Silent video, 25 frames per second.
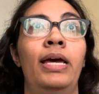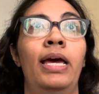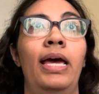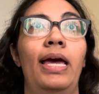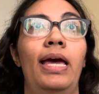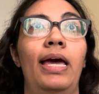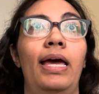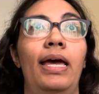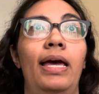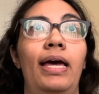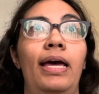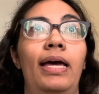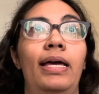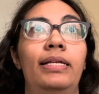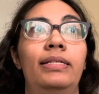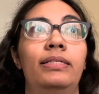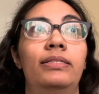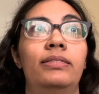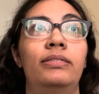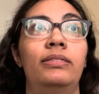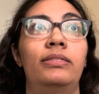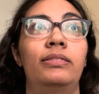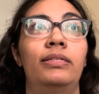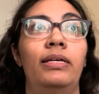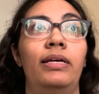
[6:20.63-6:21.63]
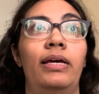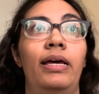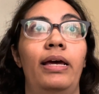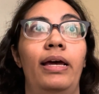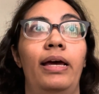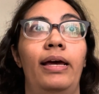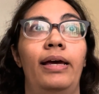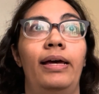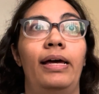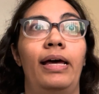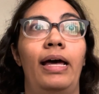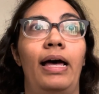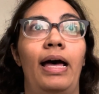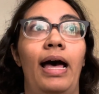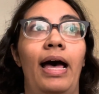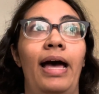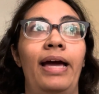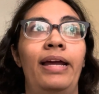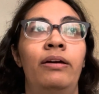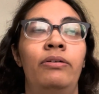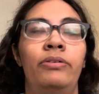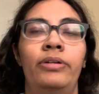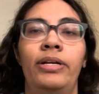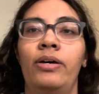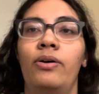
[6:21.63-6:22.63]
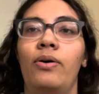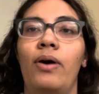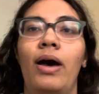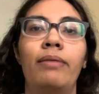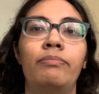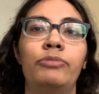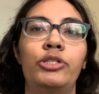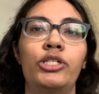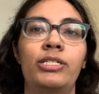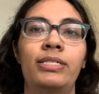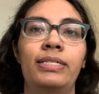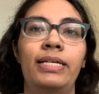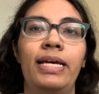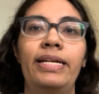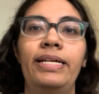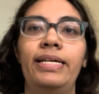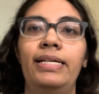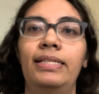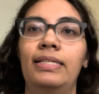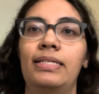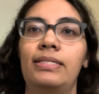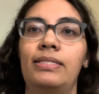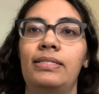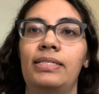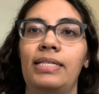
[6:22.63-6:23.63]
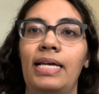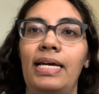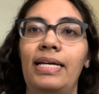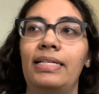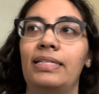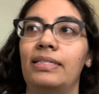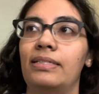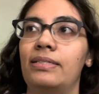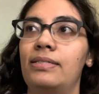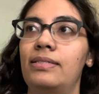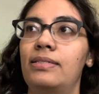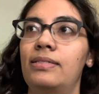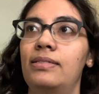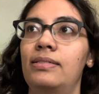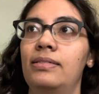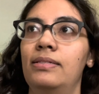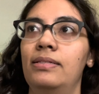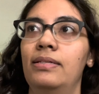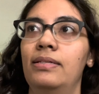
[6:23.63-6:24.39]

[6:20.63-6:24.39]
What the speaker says: and I don't know, I'm just getting the sense